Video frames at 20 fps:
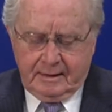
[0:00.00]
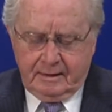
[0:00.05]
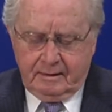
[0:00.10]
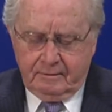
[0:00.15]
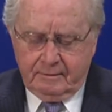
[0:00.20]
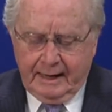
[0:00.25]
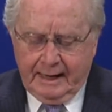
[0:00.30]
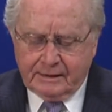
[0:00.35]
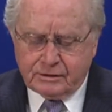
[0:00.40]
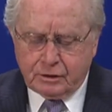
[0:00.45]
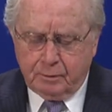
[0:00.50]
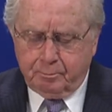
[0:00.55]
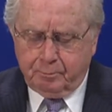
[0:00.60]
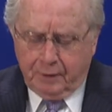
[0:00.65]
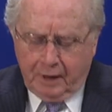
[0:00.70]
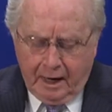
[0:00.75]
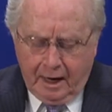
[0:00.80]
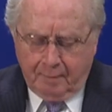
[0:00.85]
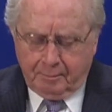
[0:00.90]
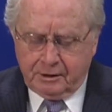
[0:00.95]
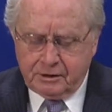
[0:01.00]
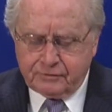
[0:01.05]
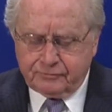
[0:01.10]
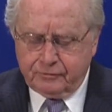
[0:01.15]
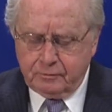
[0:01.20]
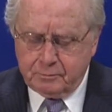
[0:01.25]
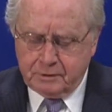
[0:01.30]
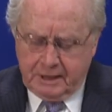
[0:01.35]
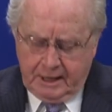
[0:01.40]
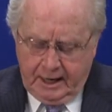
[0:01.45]
That's a promise
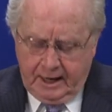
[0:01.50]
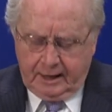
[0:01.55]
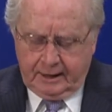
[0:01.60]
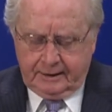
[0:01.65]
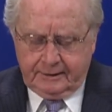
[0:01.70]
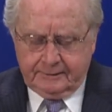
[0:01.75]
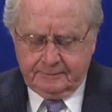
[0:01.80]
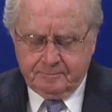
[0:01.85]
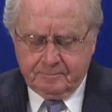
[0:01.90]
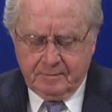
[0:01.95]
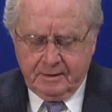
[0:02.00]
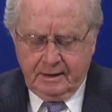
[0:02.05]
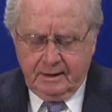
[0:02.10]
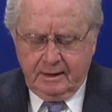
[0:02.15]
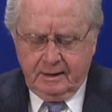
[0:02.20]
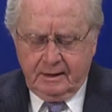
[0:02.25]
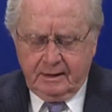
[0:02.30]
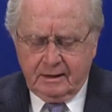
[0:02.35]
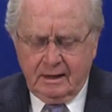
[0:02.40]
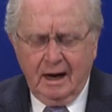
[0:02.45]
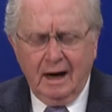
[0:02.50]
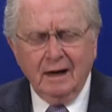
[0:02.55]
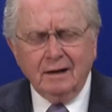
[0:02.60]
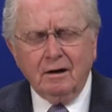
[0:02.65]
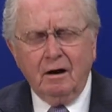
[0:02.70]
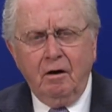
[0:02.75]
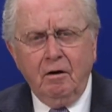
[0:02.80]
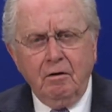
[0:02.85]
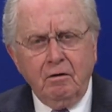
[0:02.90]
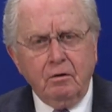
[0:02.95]
from God. God
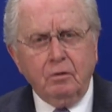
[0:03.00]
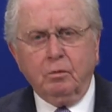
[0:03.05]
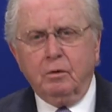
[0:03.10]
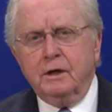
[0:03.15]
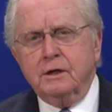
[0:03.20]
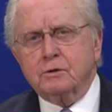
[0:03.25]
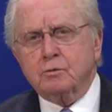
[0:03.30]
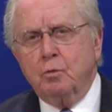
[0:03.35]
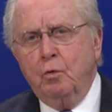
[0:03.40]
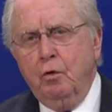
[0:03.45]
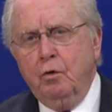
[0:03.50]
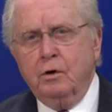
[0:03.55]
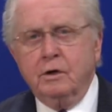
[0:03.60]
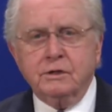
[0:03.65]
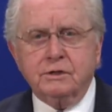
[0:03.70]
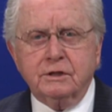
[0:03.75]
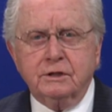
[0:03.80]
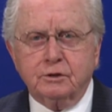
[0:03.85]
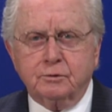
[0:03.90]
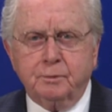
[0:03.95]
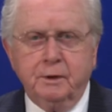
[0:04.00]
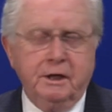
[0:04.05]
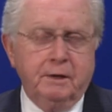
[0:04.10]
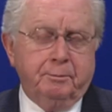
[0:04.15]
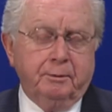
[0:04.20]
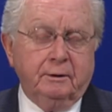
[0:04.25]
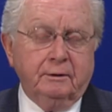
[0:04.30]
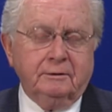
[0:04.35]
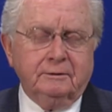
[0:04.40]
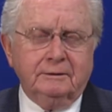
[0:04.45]
always warns His
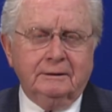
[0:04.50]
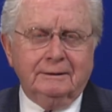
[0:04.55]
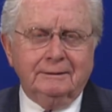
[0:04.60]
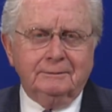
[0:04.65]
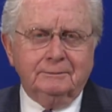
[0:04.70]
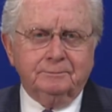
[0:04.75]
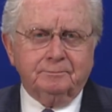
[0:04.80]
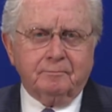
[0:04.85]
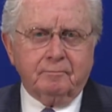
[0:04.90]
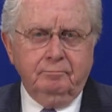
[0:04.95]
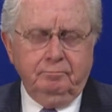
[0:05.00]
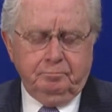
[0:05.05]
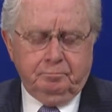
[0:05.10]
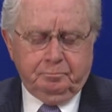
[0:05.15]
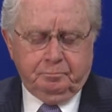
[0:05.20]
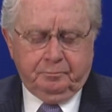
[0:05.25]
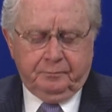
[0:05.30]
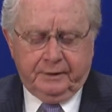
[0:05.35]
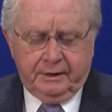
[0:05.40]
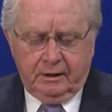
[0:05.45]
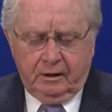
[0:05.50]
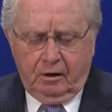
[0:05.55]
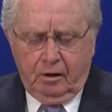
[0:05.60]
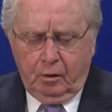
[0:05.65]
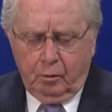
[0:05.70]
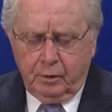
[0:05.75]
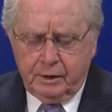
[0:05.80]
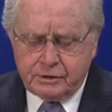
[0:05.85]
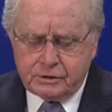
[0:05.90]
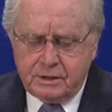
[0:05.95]
people, He
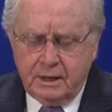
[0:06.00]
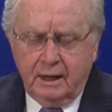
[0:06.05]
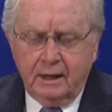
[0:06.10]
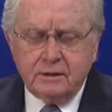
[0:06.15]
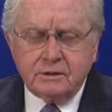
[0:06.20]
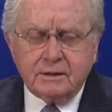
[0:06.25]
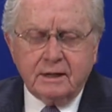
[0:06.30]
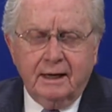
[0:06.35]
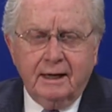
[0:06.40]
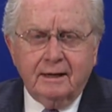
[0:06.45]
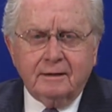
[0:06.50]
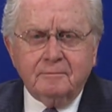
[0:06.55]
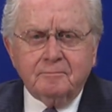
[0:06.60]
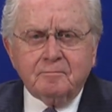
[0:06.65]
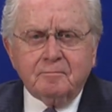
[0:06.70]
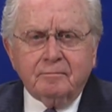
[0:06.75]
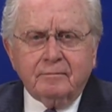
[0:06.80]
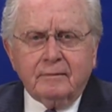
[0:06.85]
always does that.